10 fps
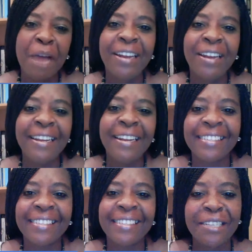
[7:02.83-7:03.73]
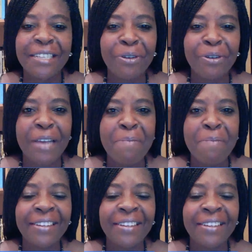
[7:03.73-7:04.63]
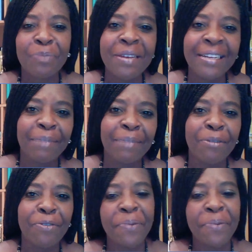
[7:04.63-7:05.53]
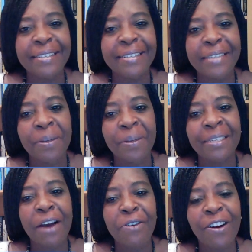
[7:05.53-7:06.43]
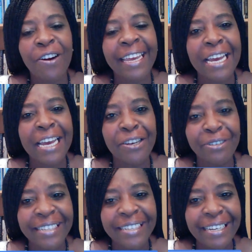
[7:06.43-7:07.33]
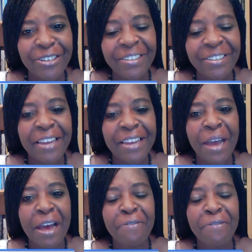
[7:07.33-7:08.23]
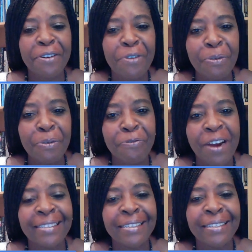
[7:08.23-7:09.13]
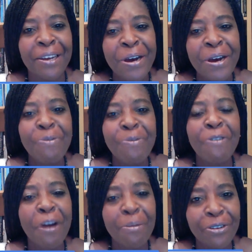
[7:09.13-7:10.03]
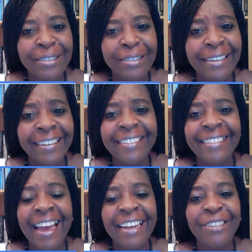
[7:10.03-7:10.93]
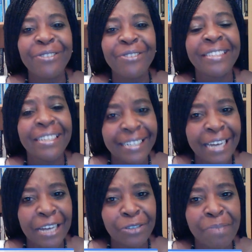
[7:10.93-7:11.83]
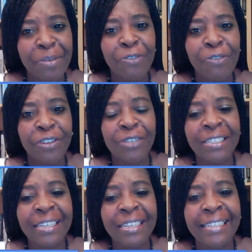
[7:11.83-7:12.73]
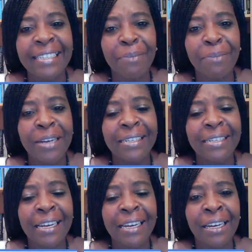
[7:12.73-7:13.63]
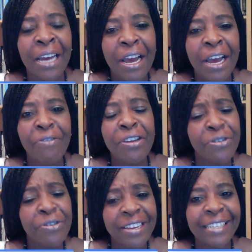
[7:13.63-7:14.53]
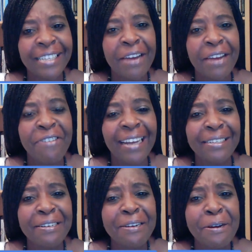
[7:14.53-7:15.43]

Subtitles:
really excited because I might just meet some of your peers up in Tauranga here in New Zealand. You said you have a group of friends who are from New Zealand and you're still in touch with them, and you've just recently celebrated a reunion. Is that correct?